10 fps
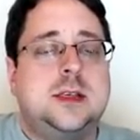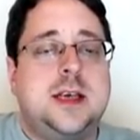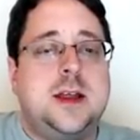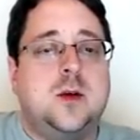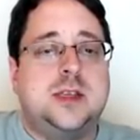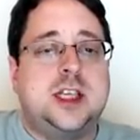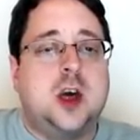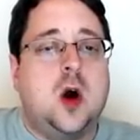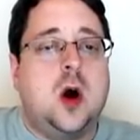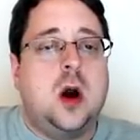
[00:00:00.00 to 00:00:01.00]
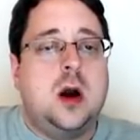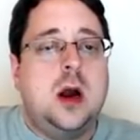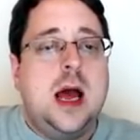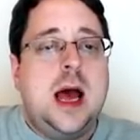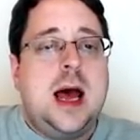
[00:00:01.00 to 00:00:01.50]
See, there was the
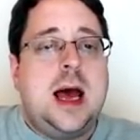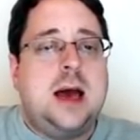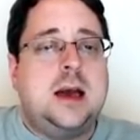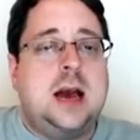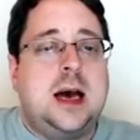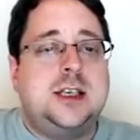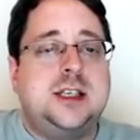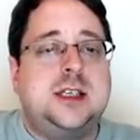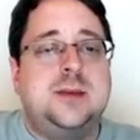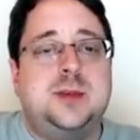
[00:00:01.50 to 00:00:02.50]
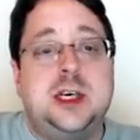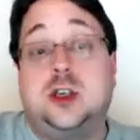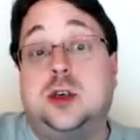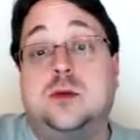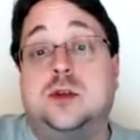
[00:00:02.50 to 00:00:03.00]
car, and I just simply
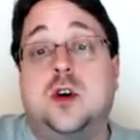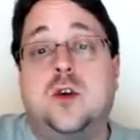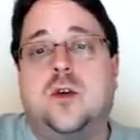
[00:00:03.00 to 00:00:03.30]
cloned